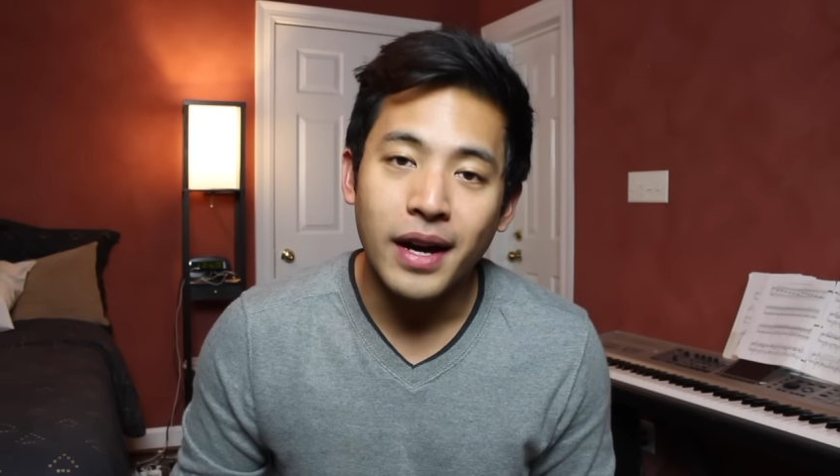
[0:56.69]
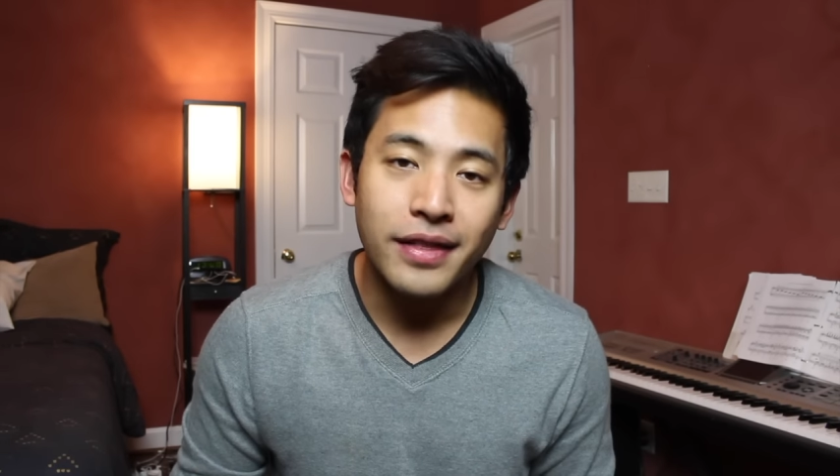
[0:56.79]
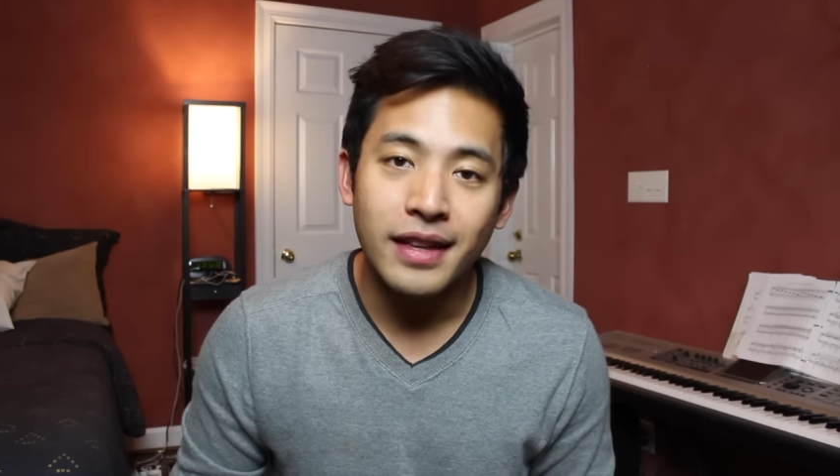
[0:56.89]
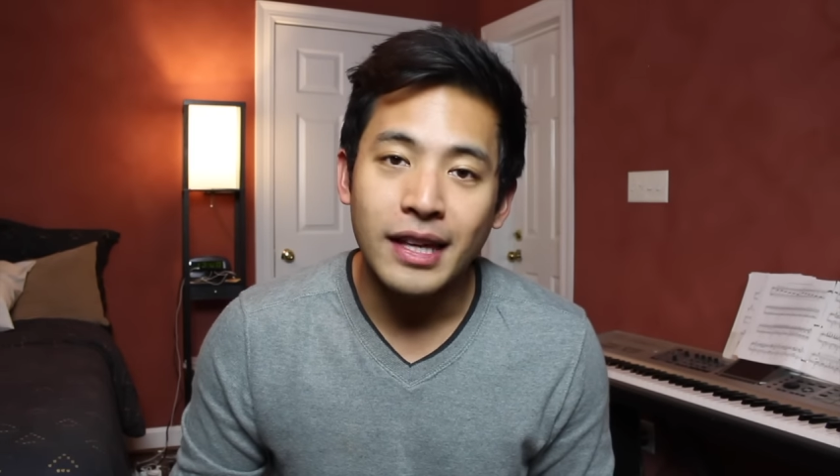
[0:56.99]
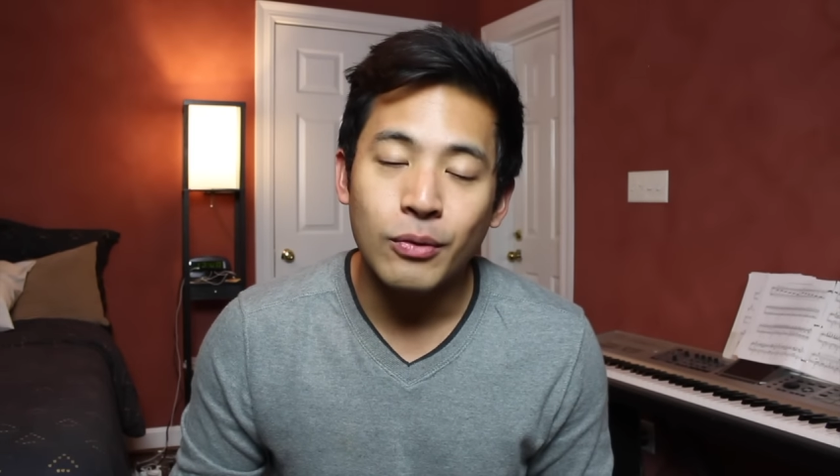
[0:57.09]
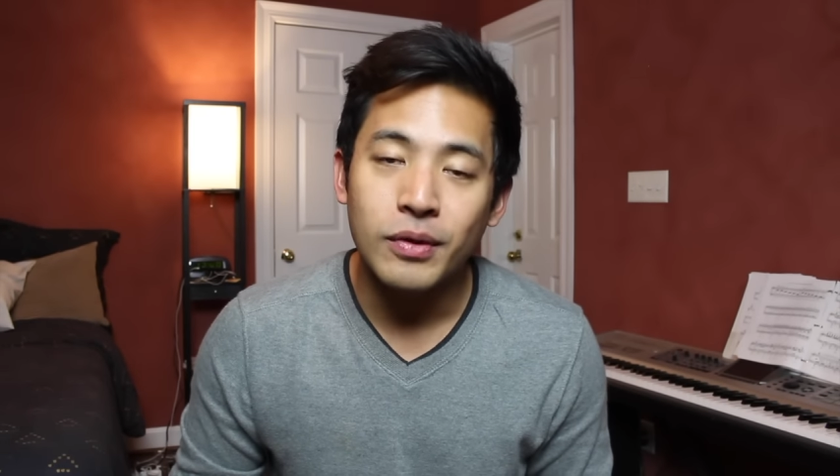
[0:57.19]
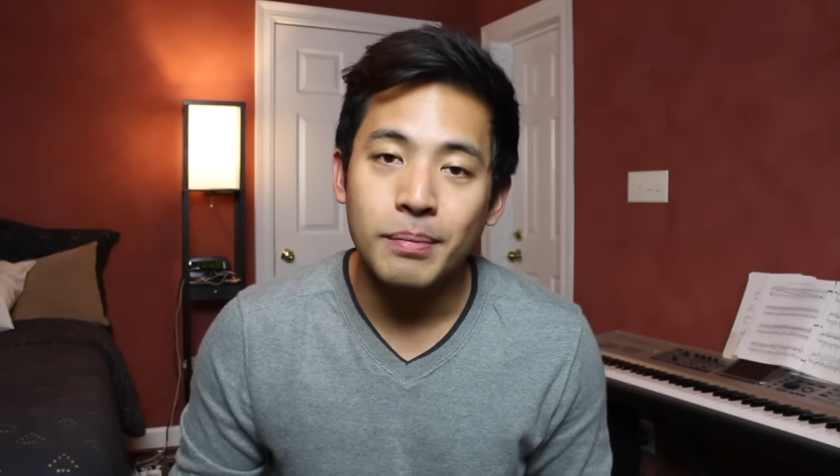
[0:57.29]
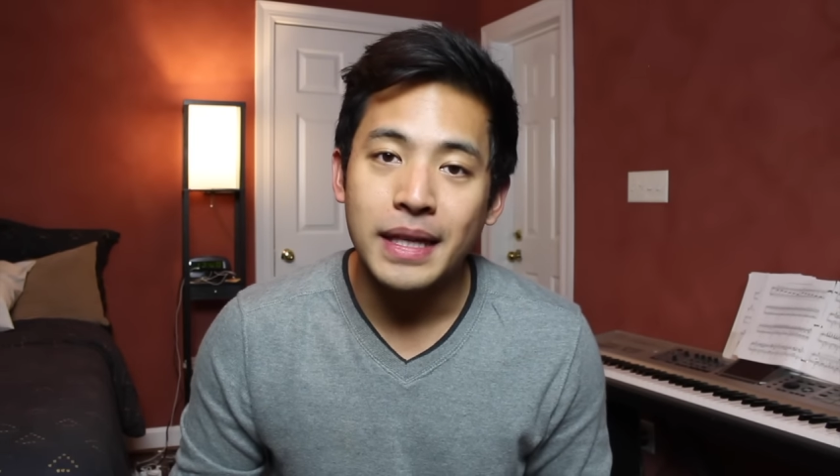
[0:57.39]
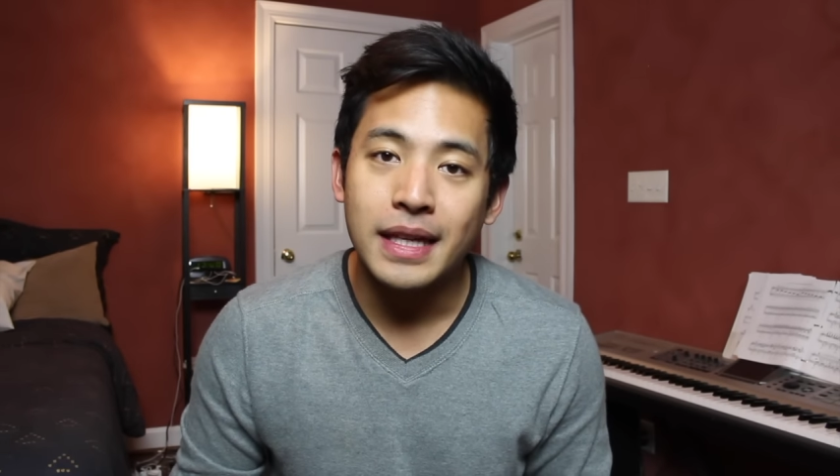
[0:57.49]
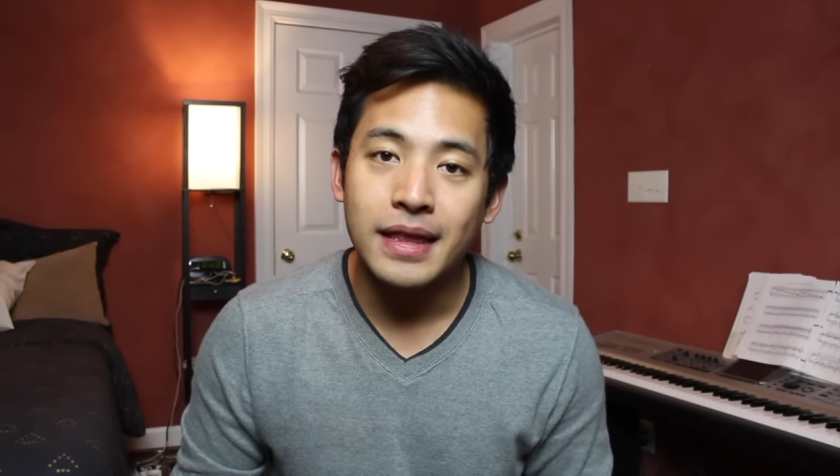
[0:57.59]
I think he
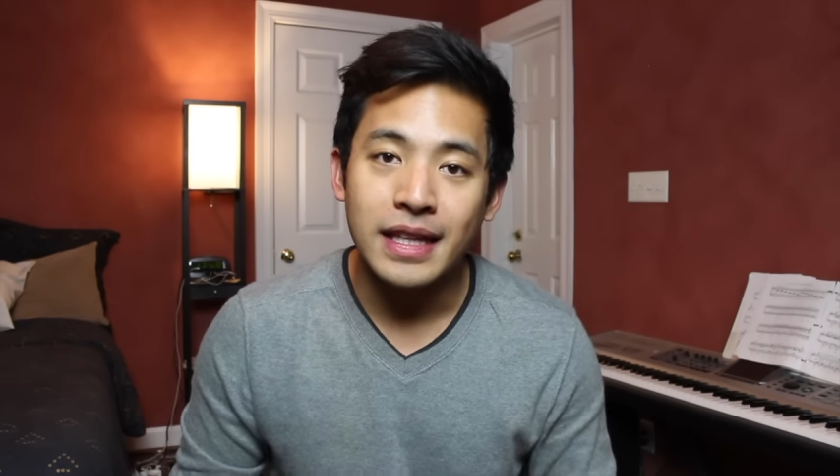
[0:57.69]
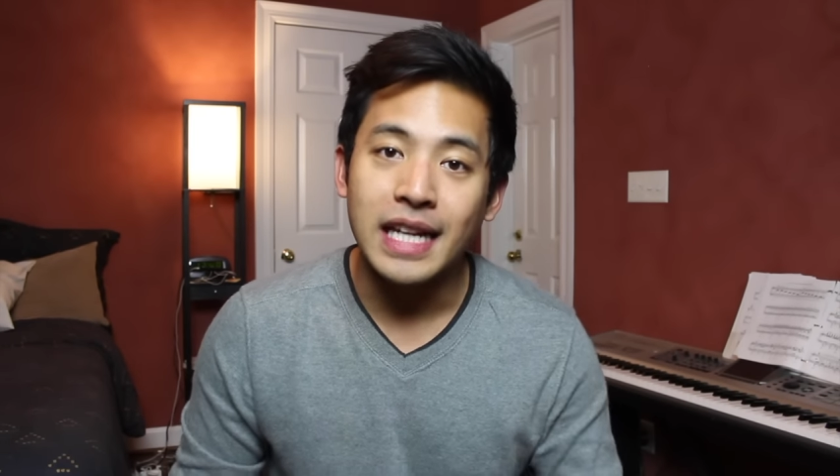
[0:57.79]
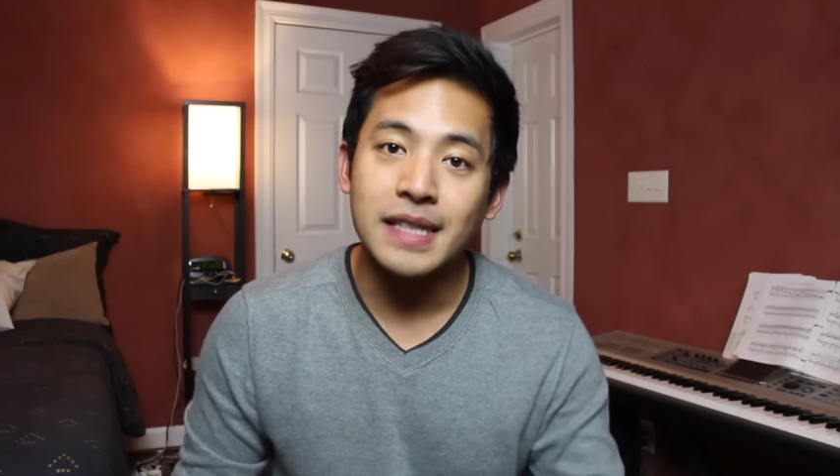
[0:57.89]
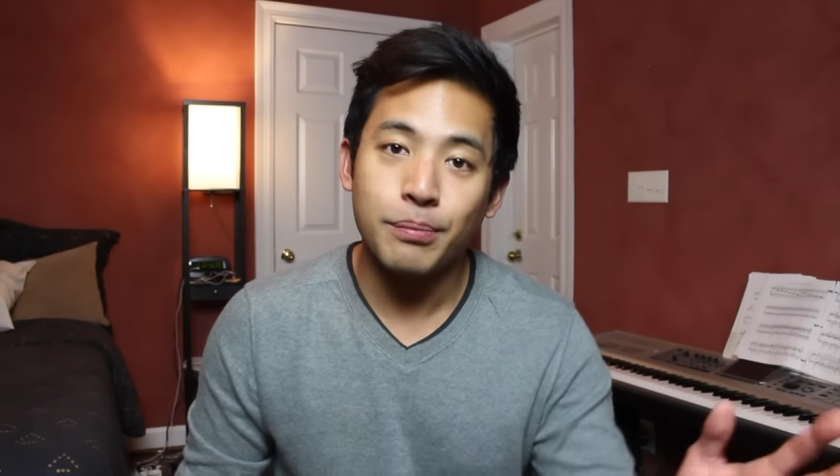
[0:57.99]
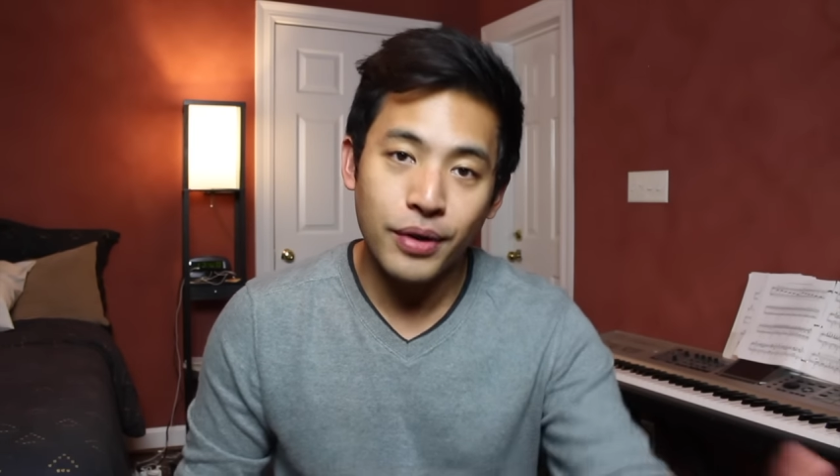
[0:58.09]
would be the next